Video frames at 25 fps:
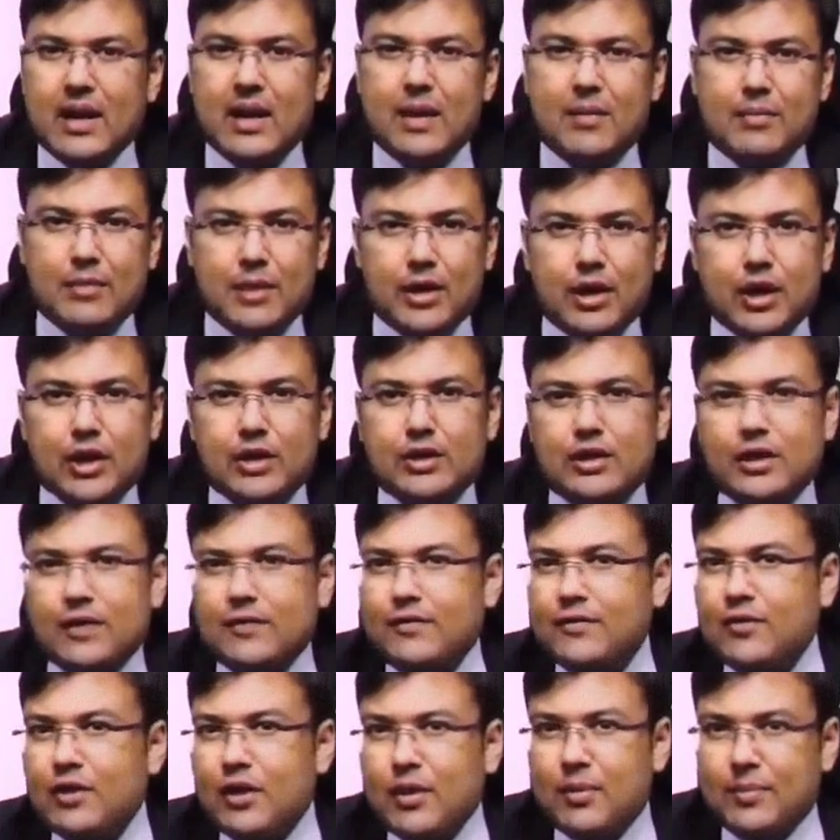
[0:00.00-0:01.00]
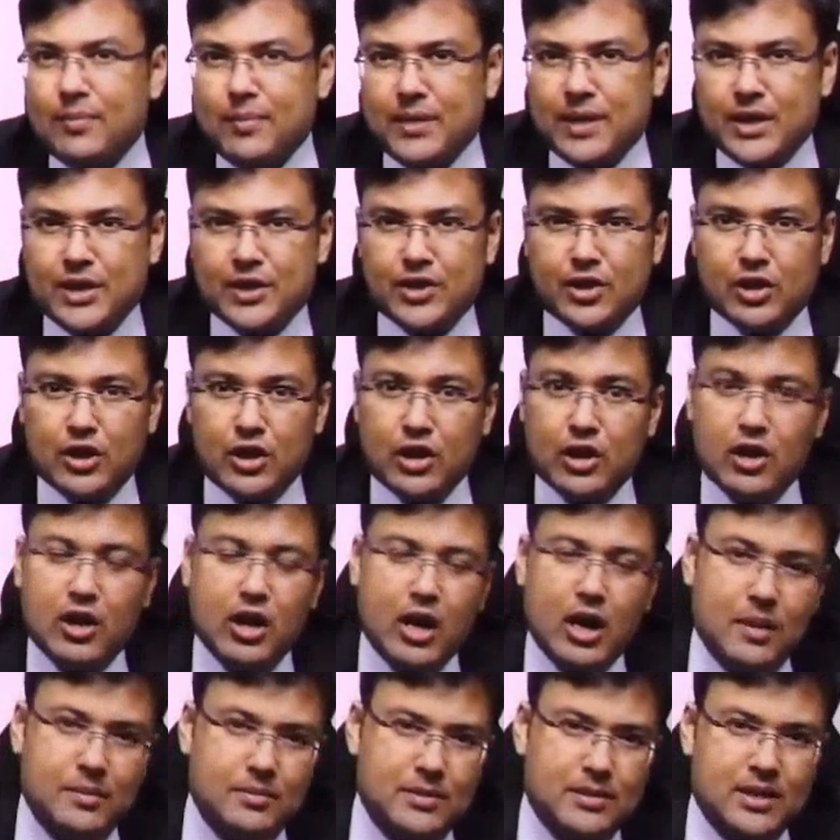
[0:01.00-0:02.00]
because of compression or
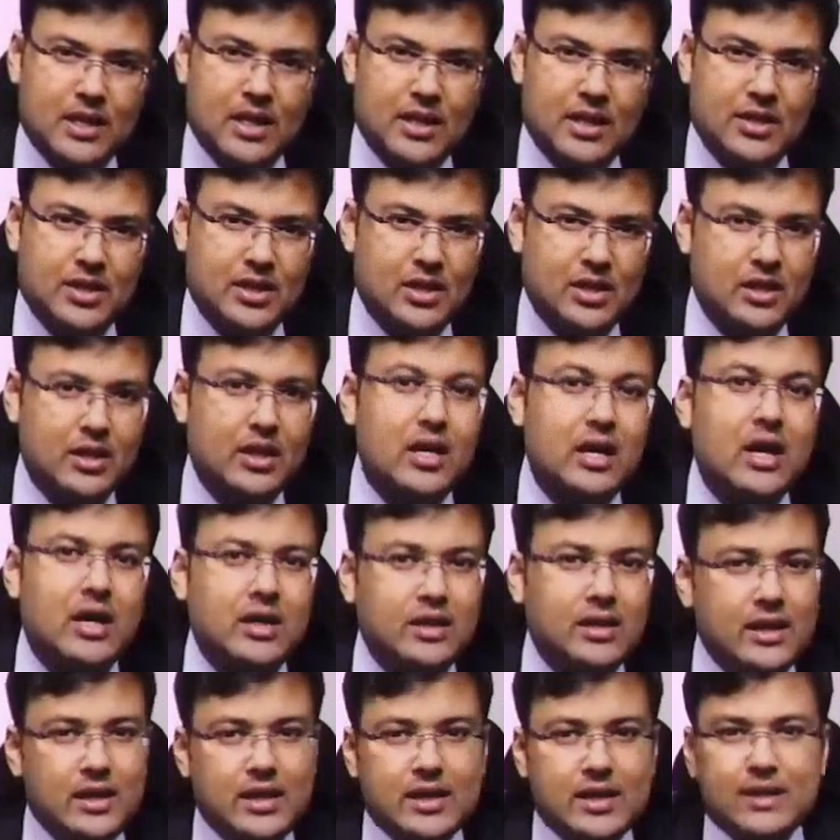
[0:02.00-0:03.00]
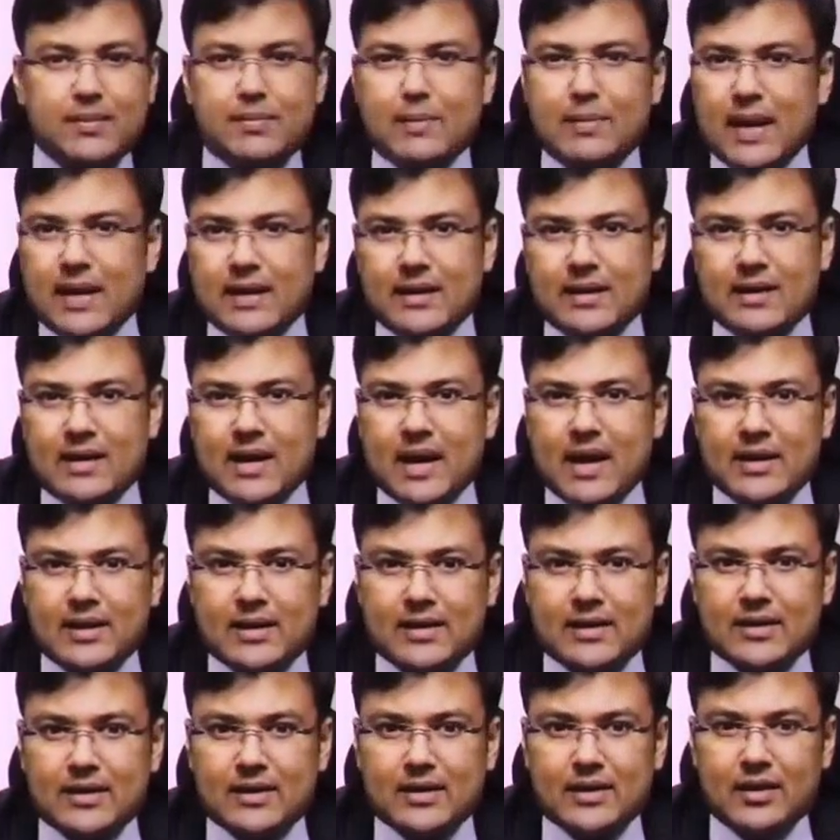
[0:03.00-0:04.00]
obstruction, there is
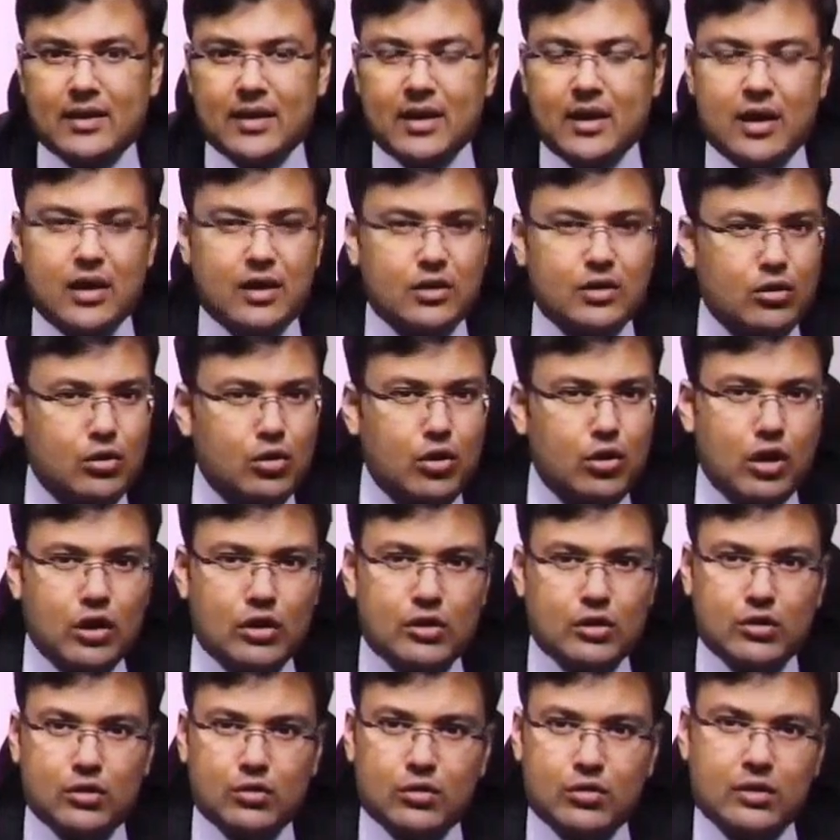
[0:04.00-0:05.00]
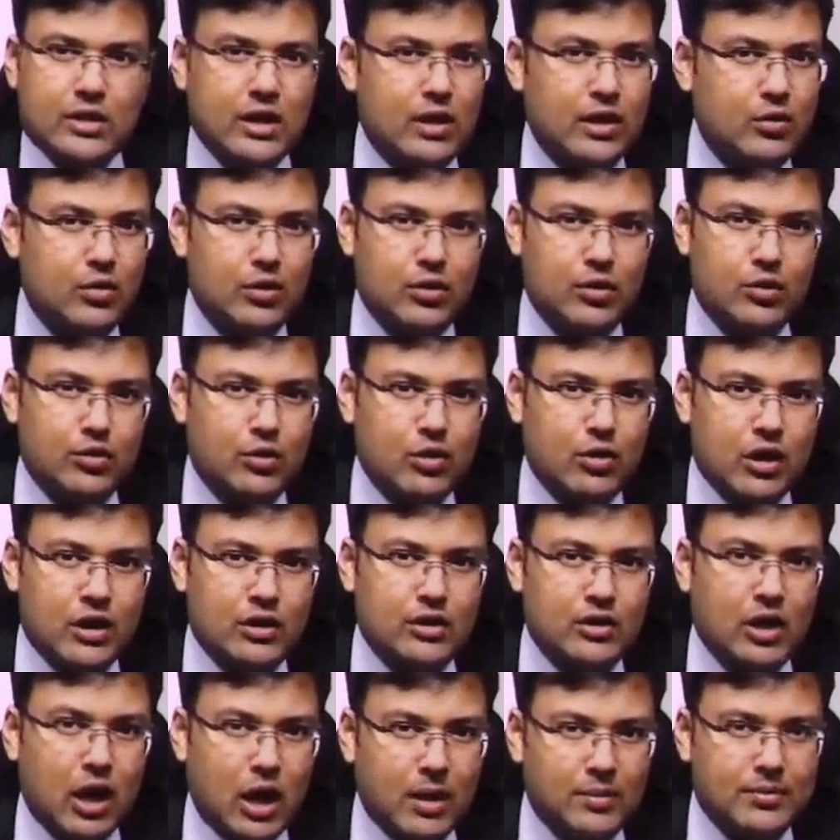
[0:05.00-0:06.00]
pancreatitis. So gallstones are going to cause
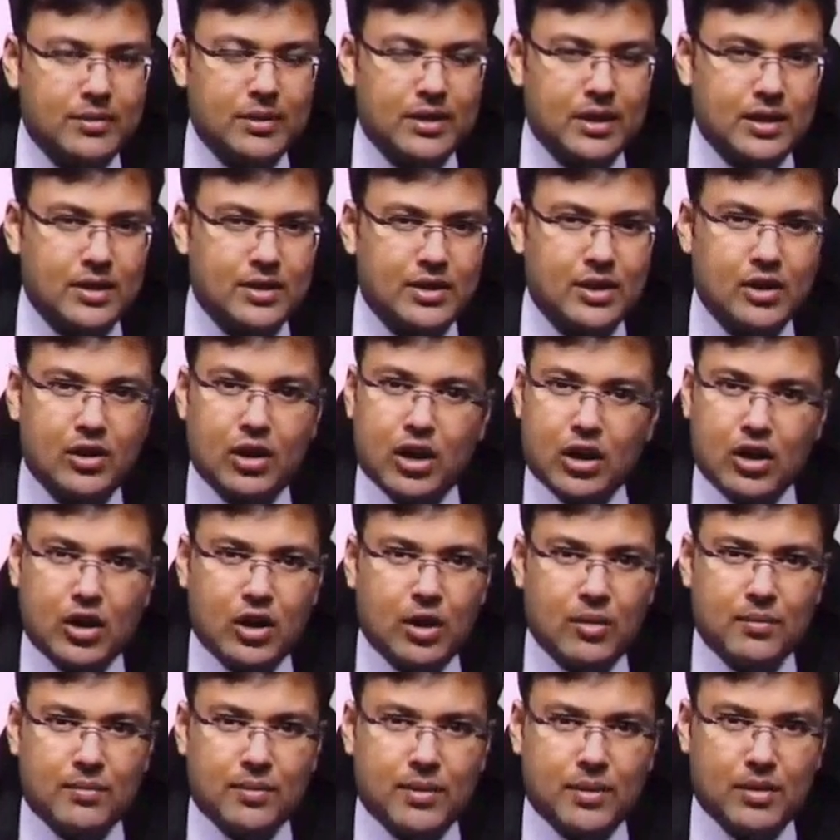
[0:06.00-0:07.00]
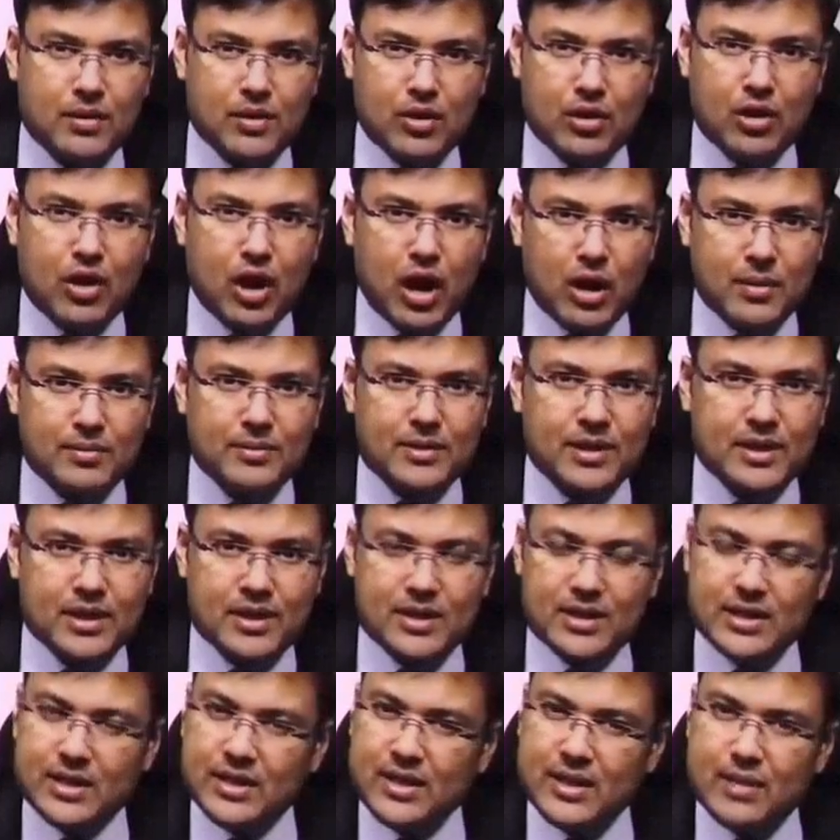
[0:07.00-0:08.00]
obstruction or
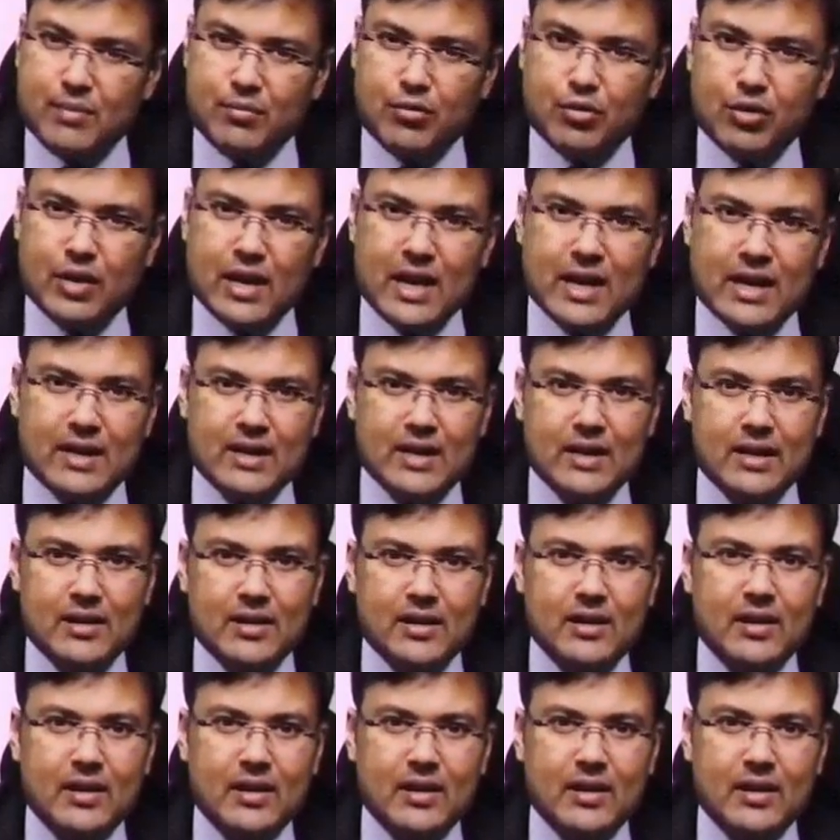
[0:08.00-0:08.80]
obstruction temporarily.